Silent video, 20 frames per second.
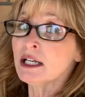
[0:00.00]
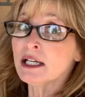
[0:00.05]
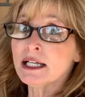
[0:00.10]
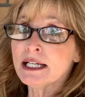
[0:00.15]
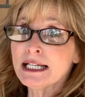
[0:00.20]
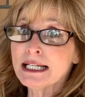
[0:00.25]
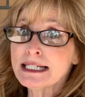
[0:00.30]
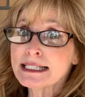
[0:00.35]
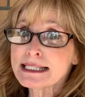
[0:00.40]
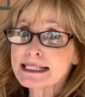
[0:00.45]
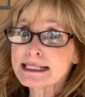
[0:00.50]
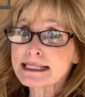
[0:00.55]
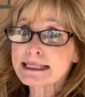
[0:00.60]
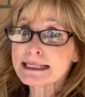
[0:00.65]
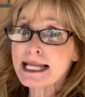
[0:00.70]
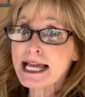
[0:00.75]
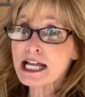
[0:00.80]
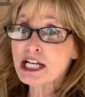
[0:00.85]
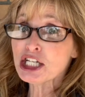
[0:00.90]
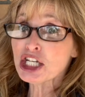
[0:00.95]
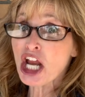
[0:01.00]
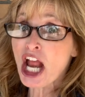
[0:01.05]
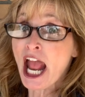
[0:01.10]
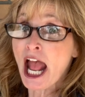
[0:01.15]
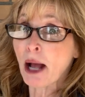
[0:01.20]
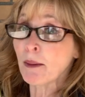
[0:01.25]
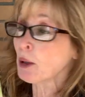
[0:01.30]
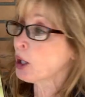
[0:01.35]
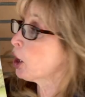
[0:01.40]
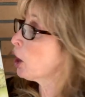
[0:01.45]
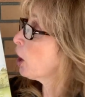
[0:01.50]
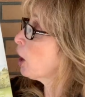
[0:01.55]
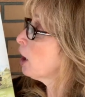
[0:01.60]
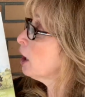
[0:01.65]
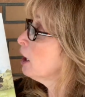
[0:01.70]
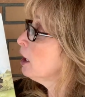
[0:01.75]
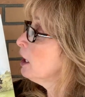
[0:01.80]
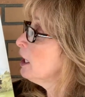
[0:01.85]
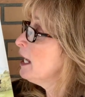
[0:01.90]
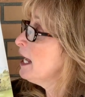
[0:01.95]
his sledgehammer,
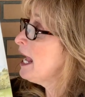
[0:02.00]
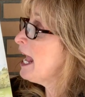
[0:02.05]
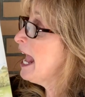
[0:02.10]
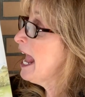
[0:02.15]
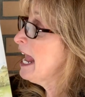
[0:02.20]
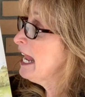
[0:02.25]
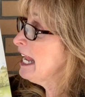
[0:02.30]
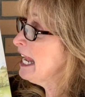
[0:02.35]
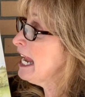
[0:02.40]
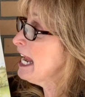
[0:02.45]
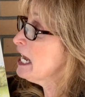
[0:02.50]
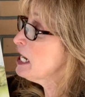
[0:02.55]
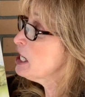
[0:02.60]
and he